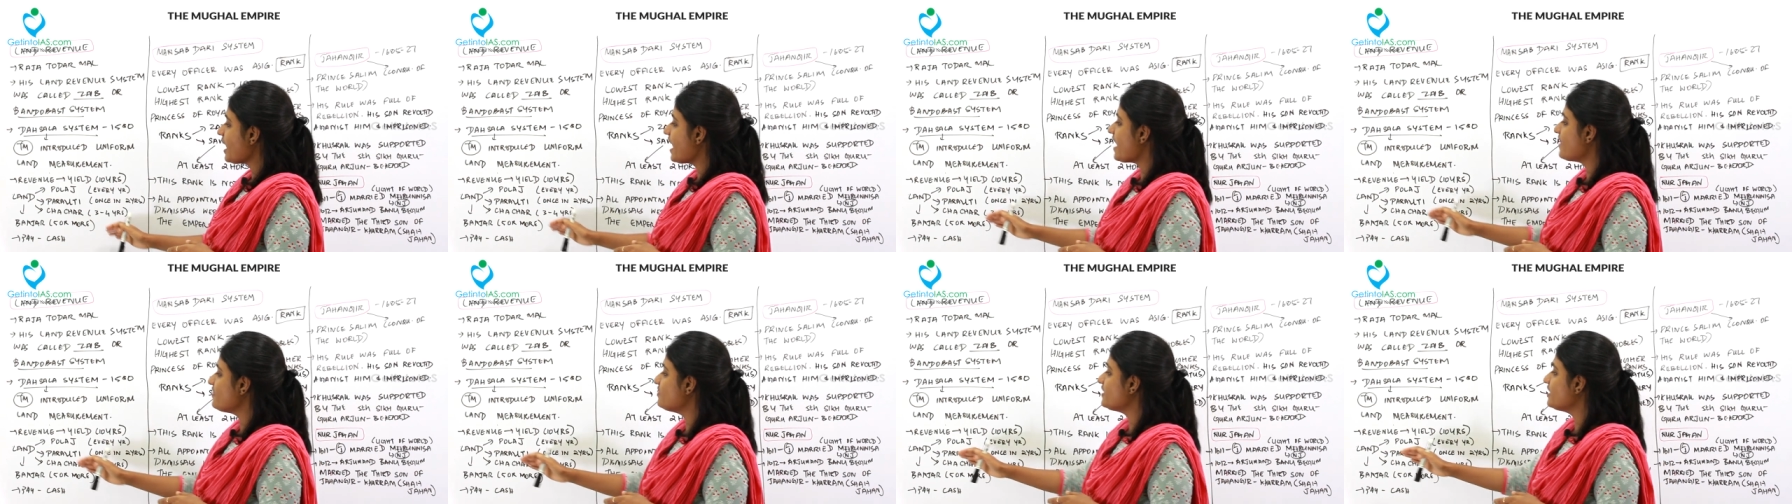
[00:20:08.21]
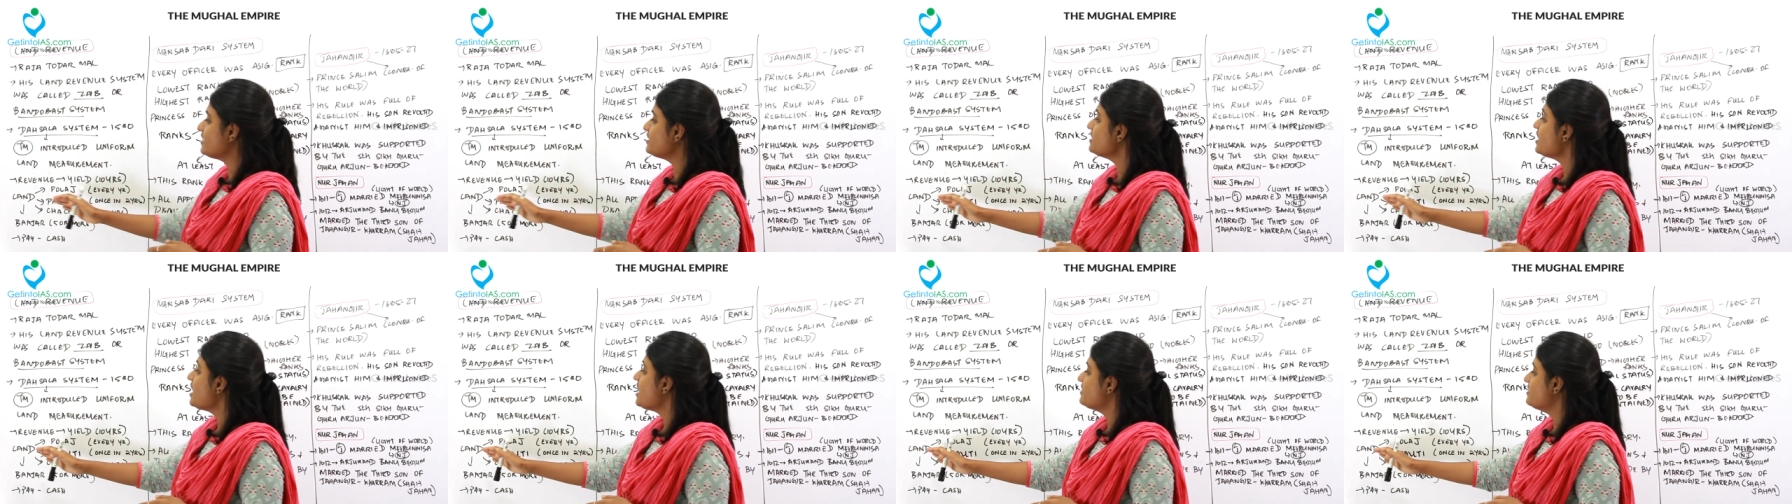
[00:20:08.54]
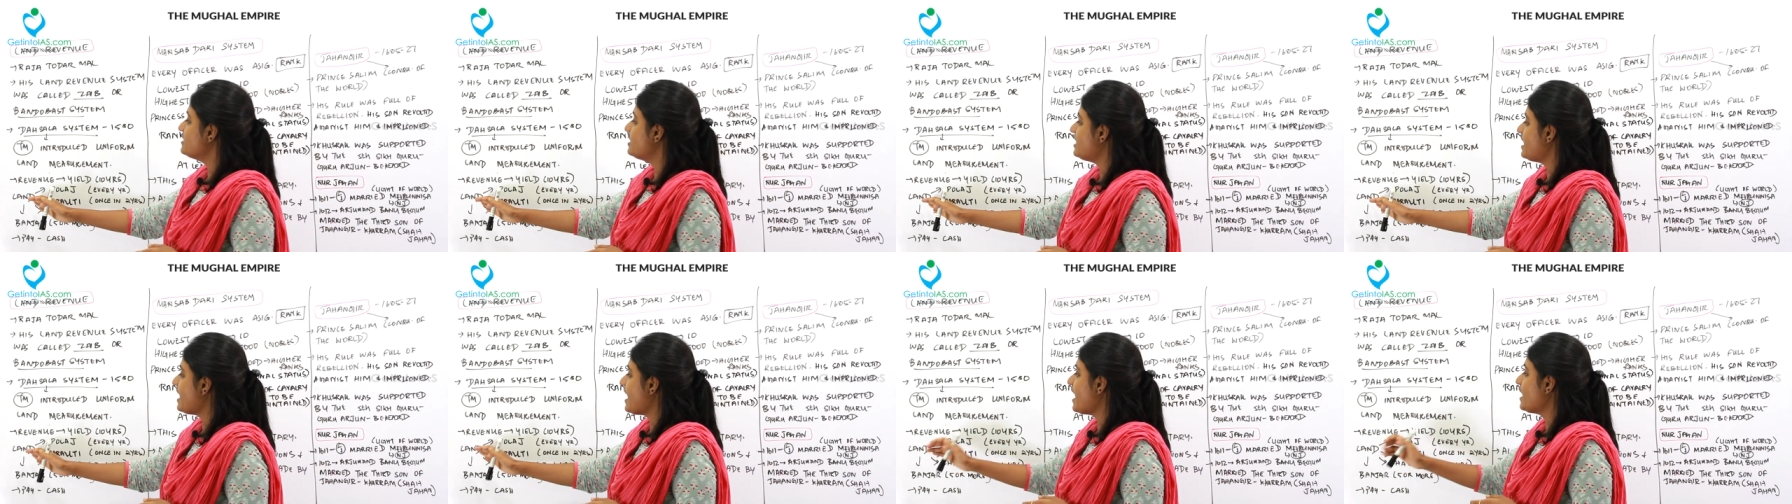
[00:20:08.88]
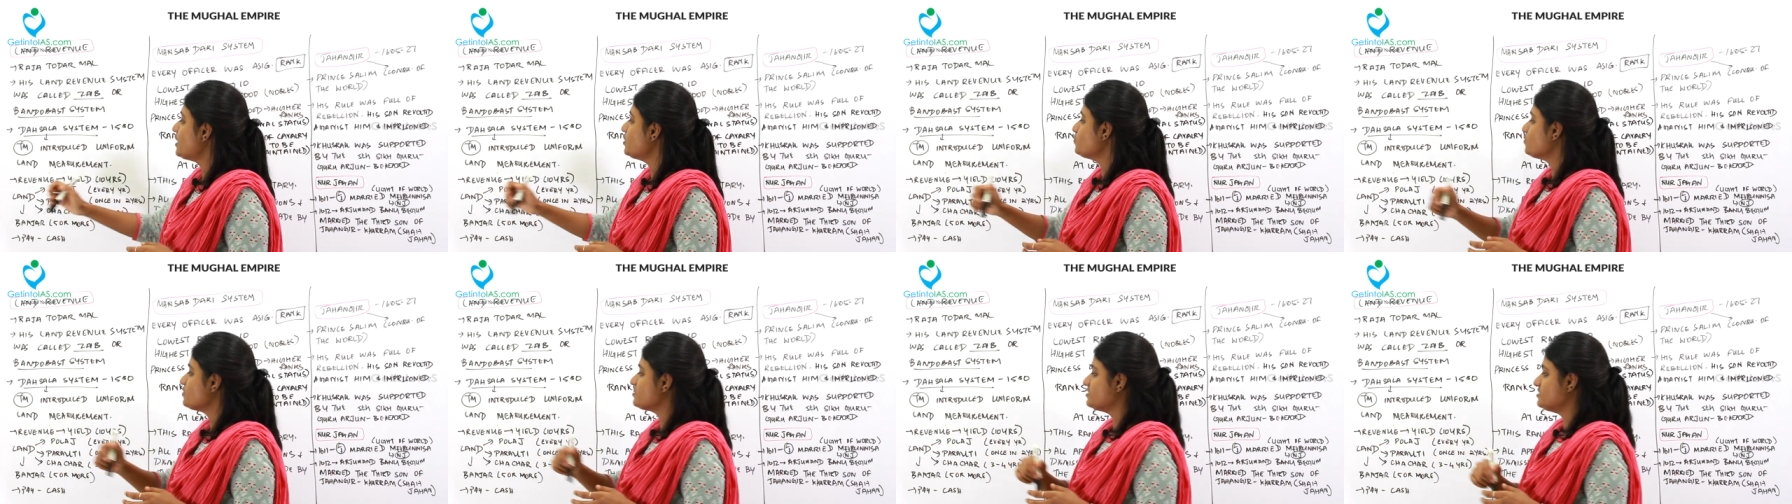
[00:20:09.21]
And then the
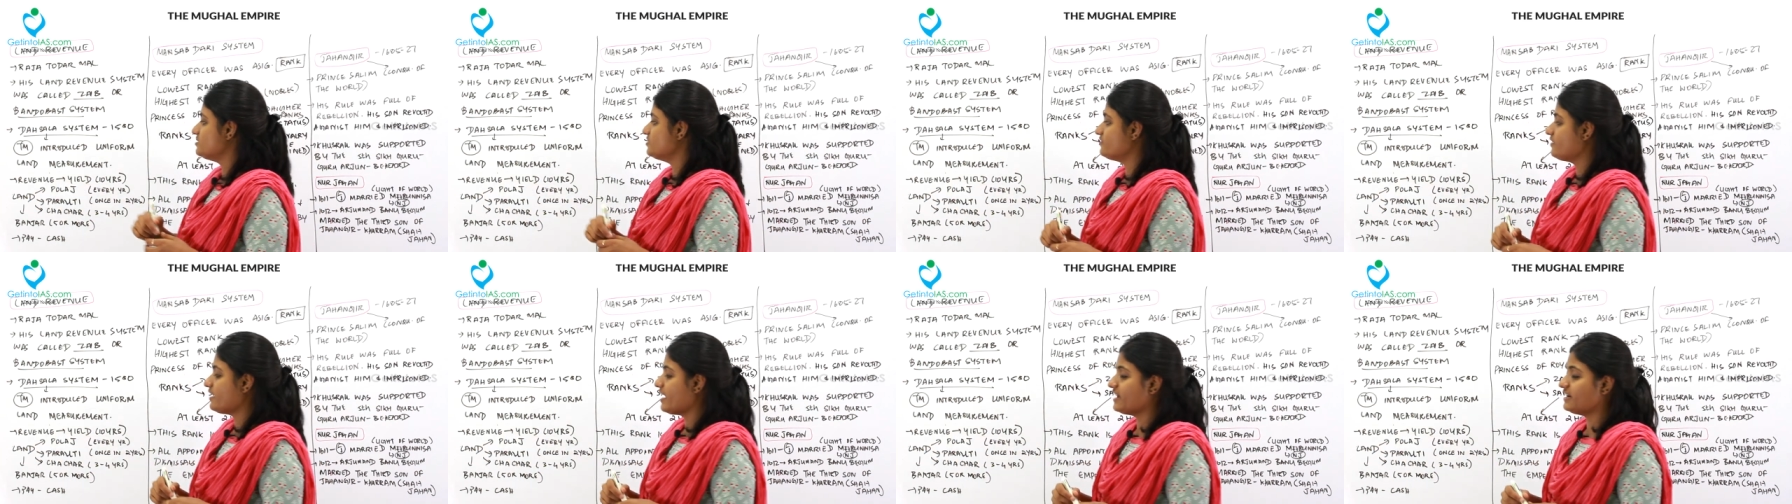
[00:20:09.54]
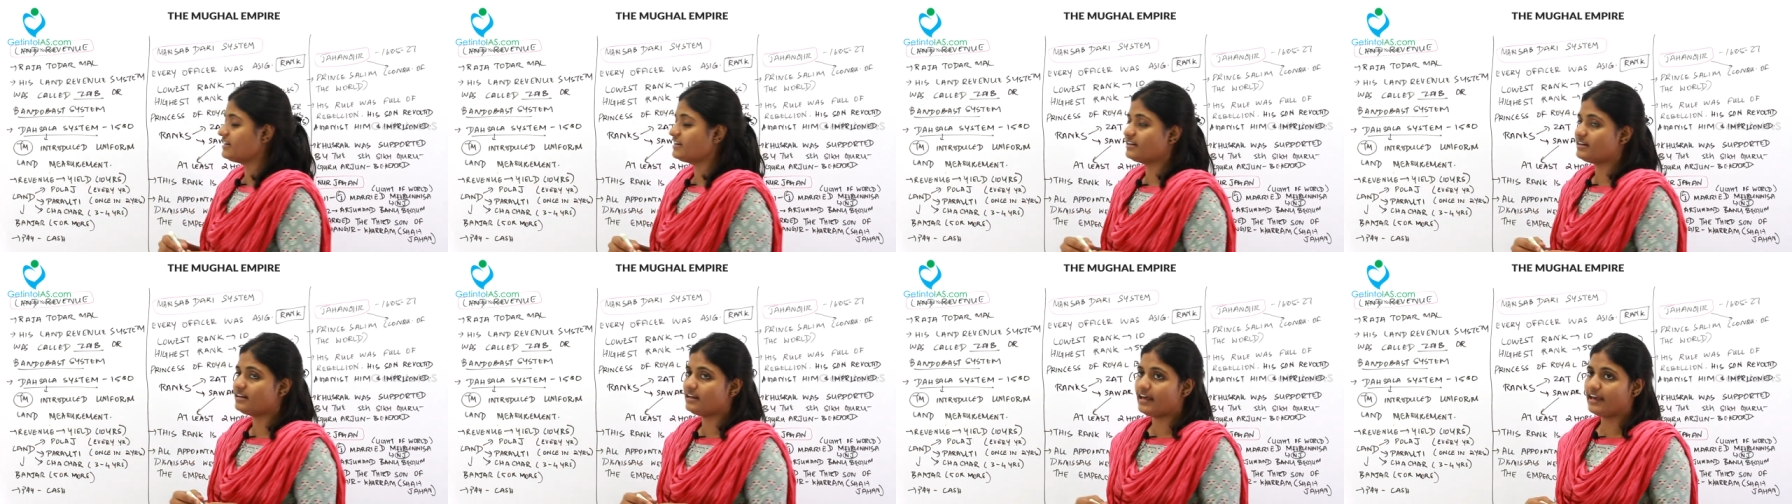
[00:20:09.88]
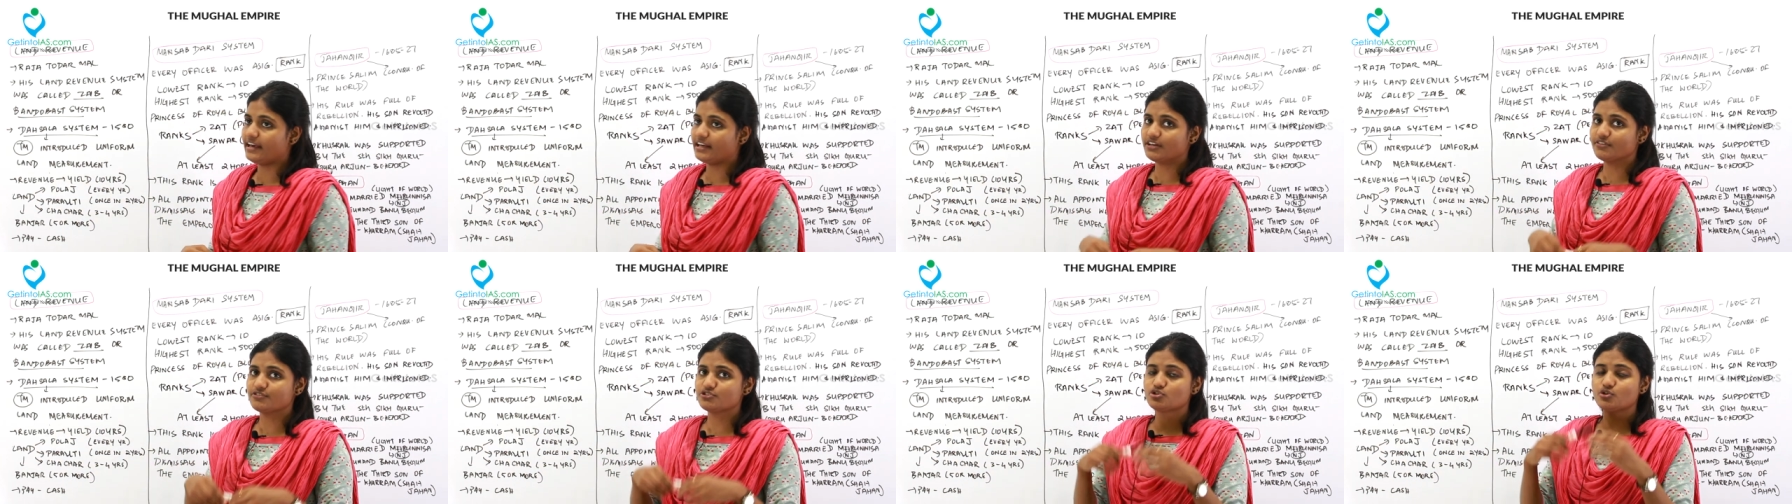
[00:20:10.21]
land was divided like,